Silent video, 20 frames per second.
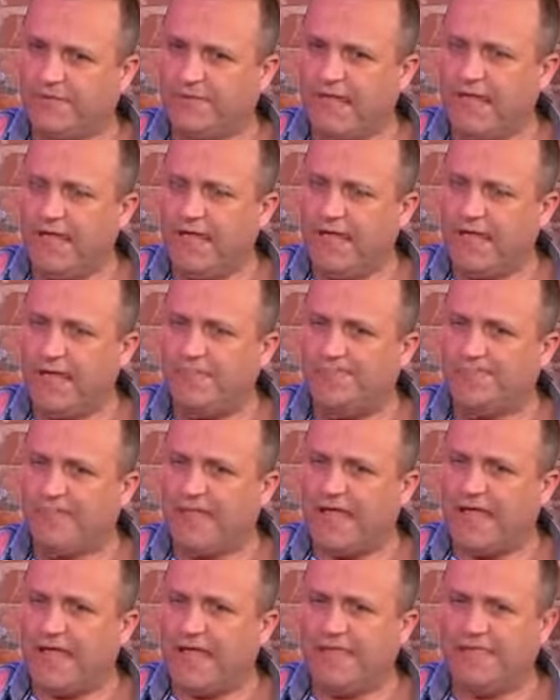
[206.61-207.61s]

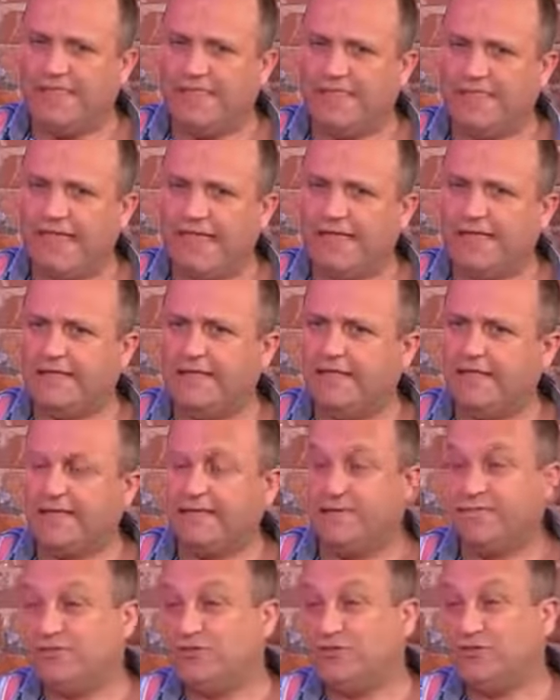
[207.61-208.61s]
And they,
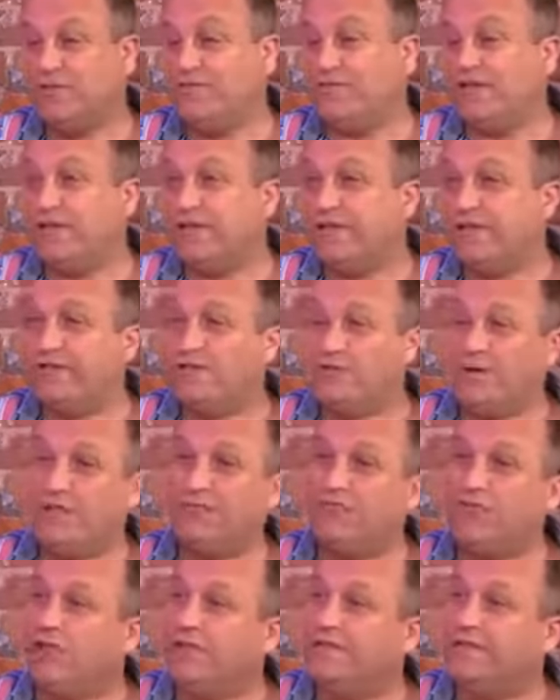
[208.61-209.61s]
some of them, you know,
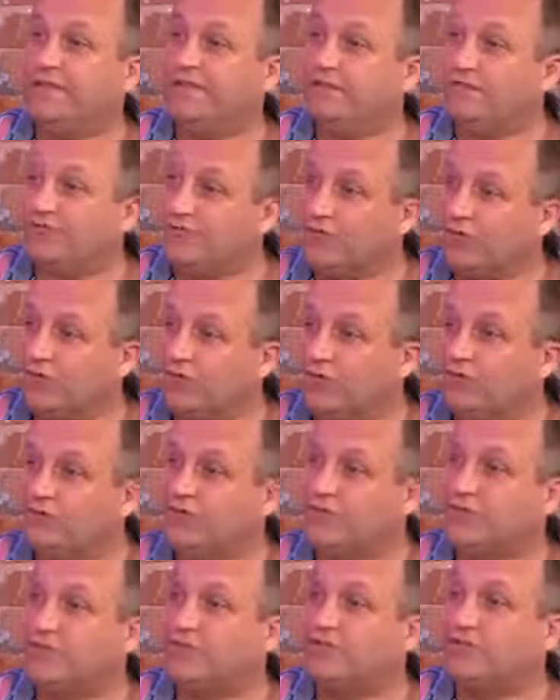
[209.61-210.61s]
involved in
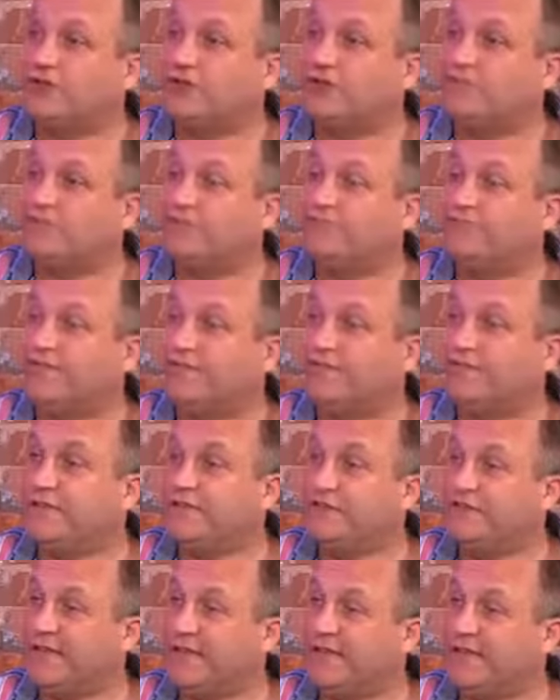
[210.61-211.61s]
drugs or involved in
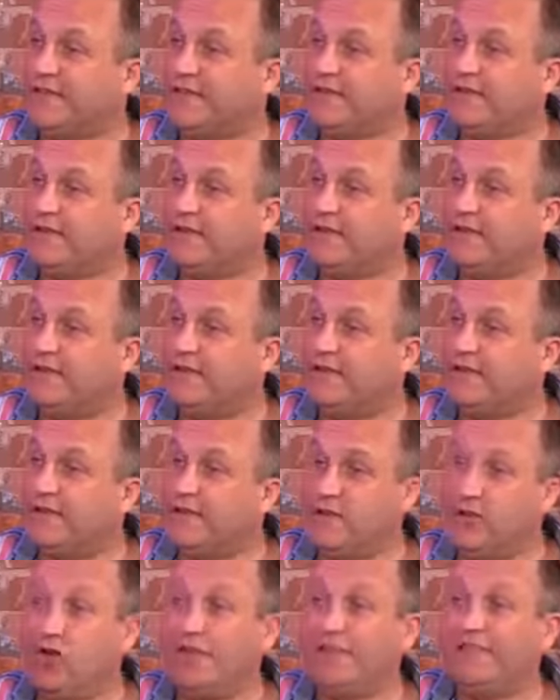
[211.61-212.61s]
drinking.
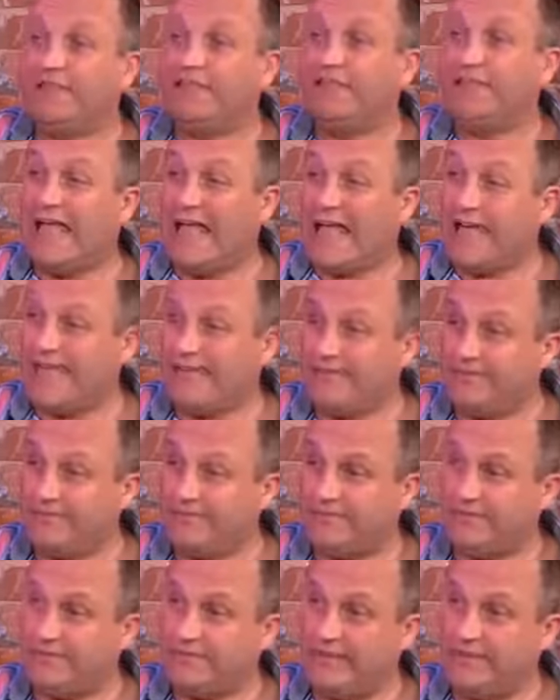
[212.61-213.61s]
A lot of legal high
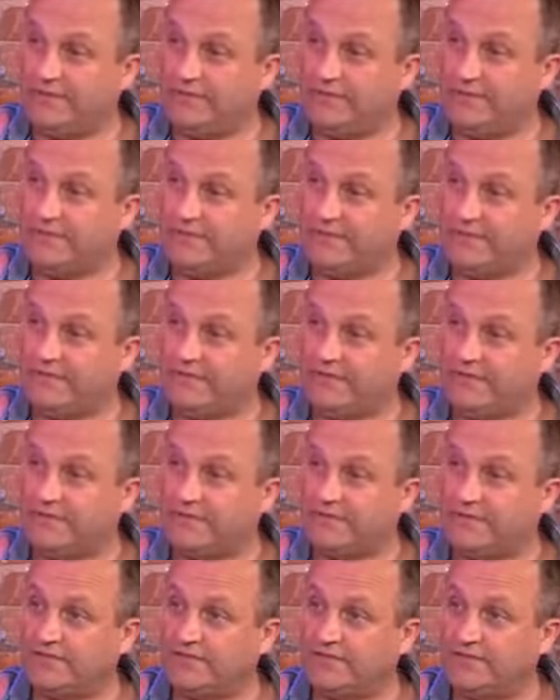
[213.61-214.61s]
use now in the city
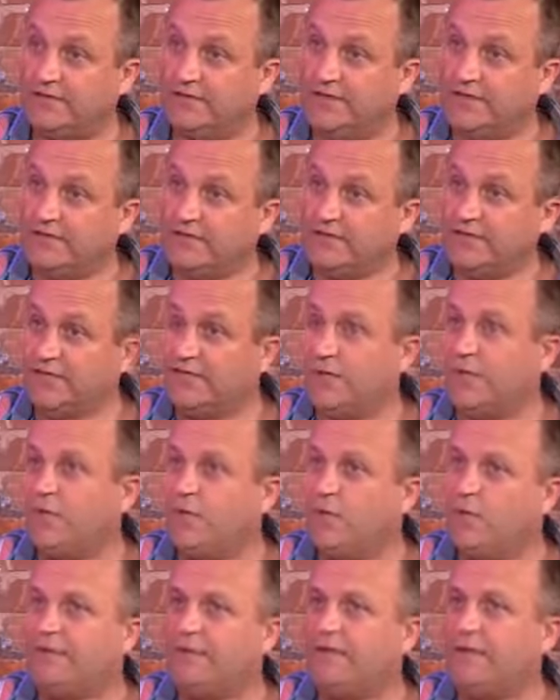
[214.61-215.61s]
centre. Mm. So we
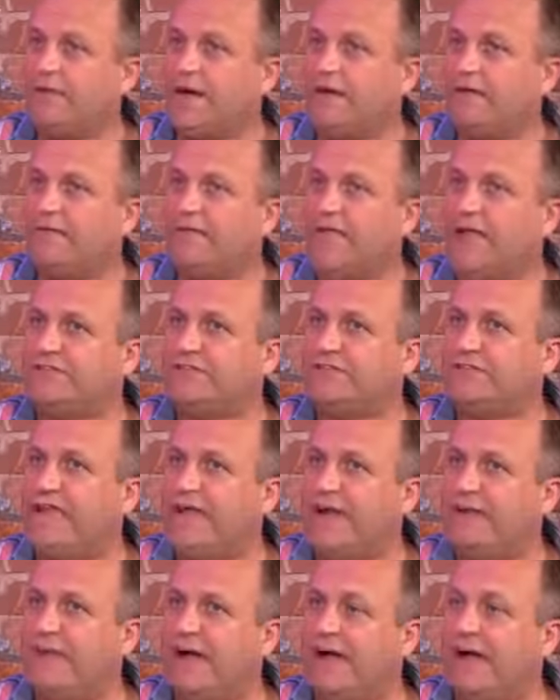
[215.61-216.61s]
work with them about
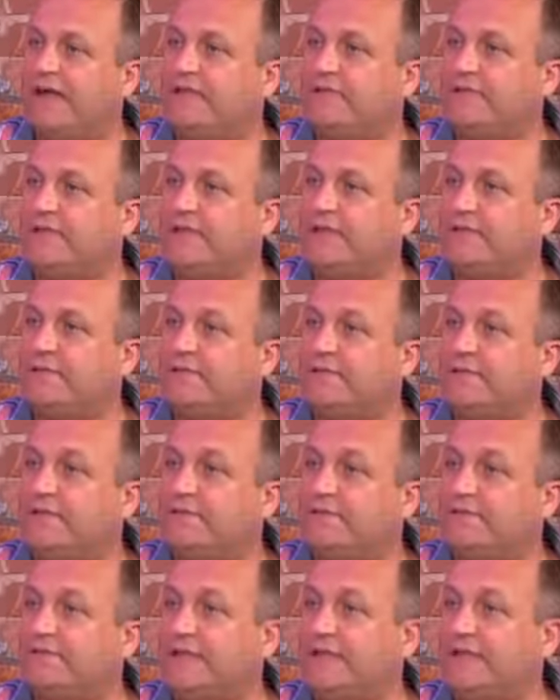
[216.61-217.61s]
educating them about how to keep
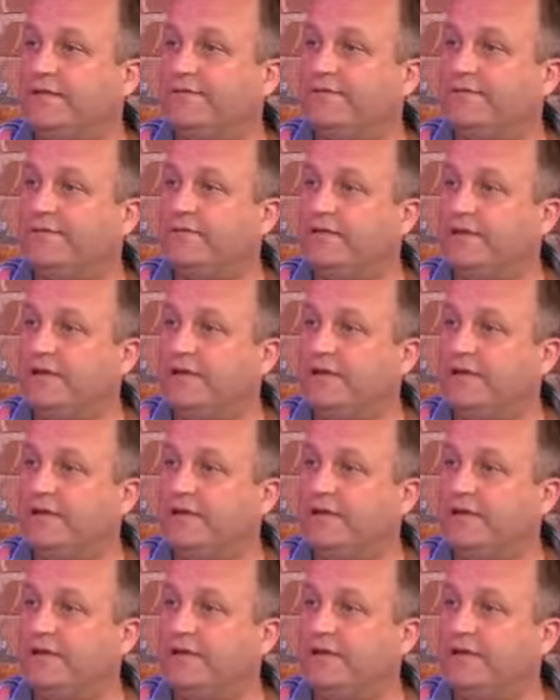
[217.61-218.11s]
yourself safe.